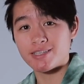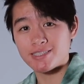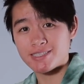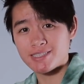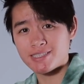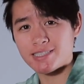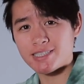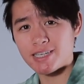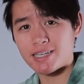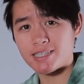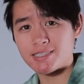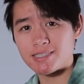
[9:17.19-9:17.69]

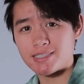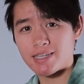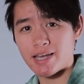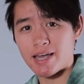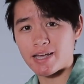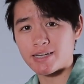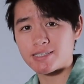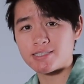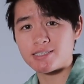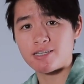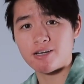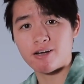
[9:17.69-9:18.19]
six
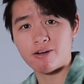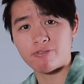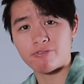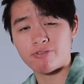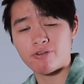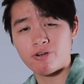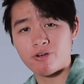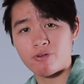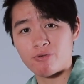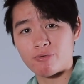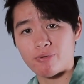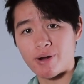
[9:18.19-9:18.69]
decks of
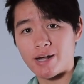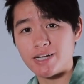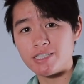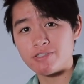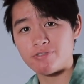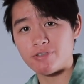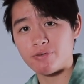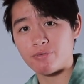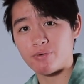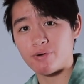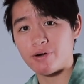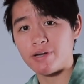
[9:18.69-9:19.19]
Rise
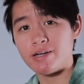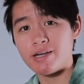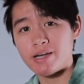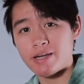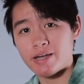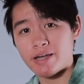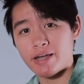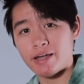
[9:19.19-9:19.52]
V1